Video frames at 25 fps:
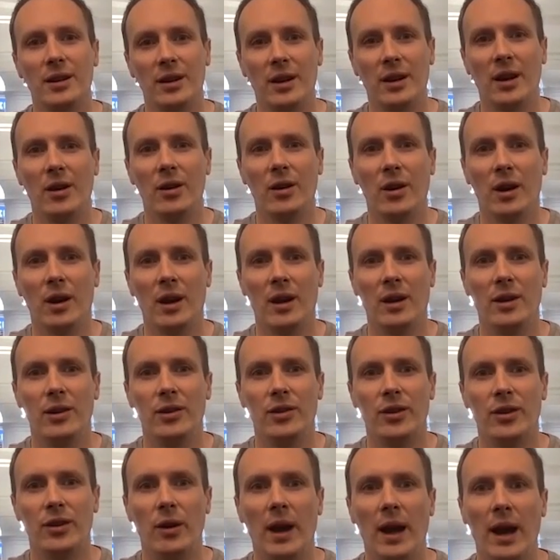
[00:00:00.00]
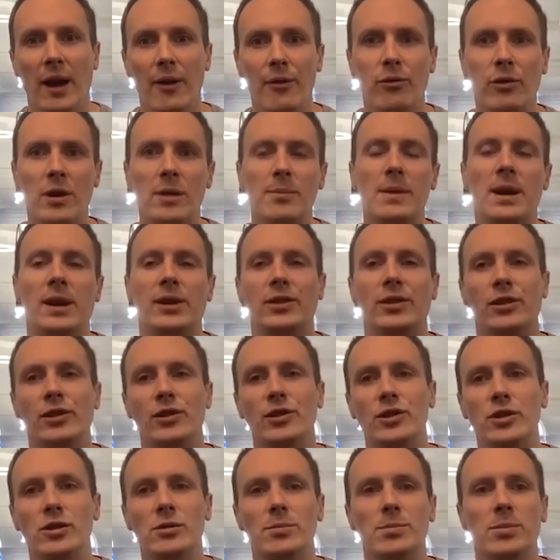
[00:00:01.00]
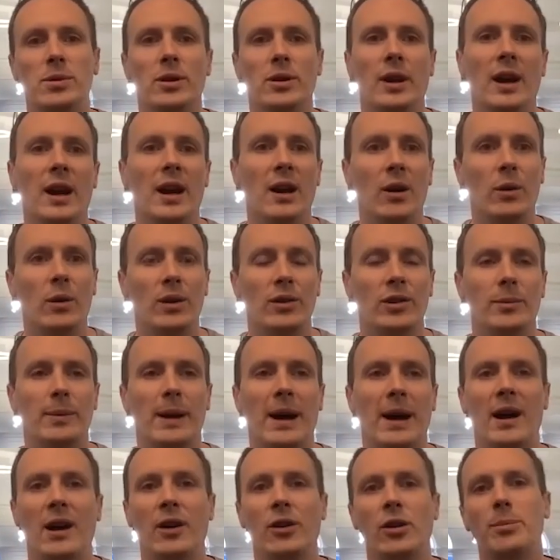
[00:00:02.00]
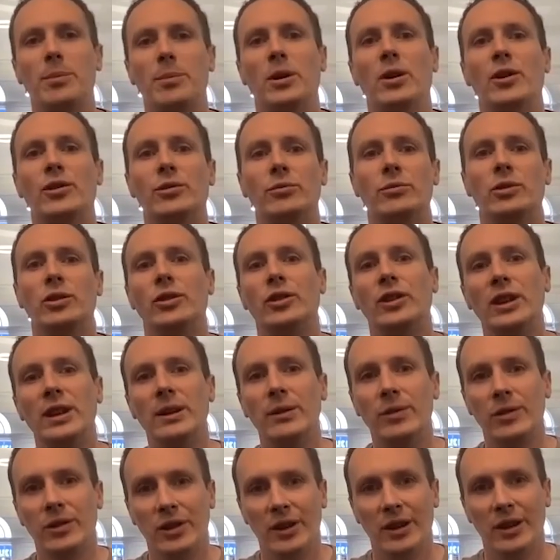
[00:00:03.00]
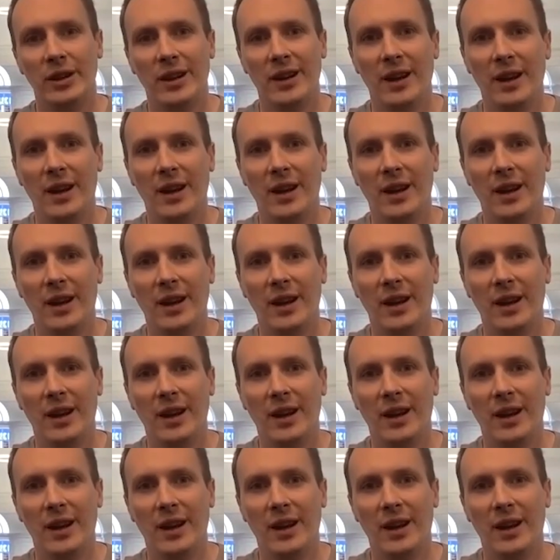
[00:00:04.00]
know and so every message you put out is about how the person receives it